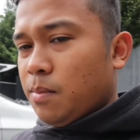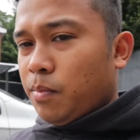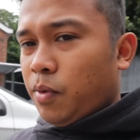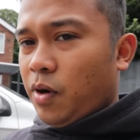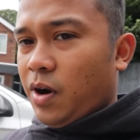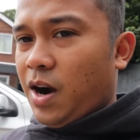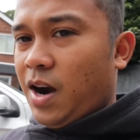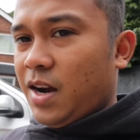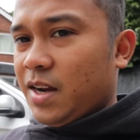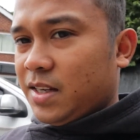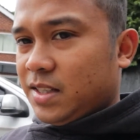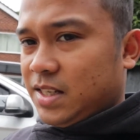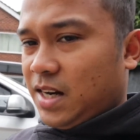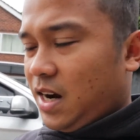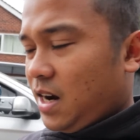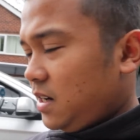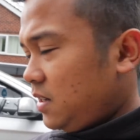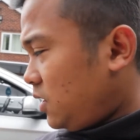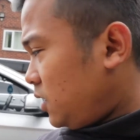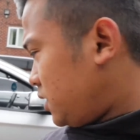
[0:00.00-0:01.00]
but I
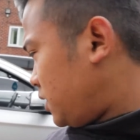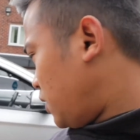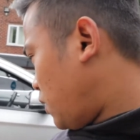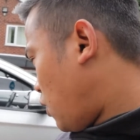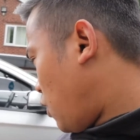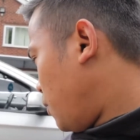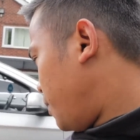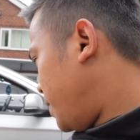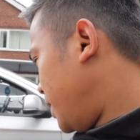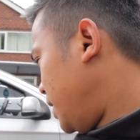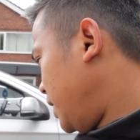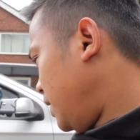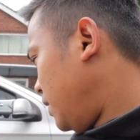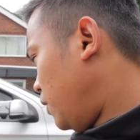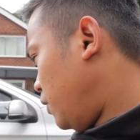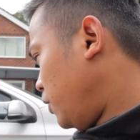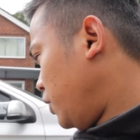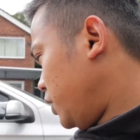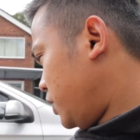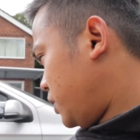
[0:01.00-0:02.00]
cannot open the
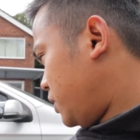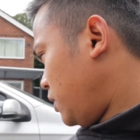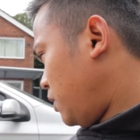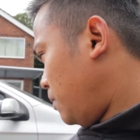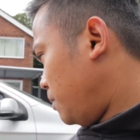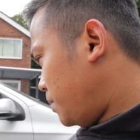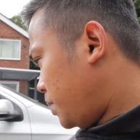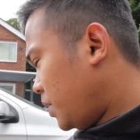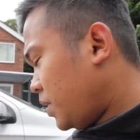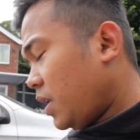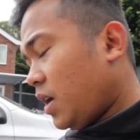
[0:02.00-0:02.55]
oil sump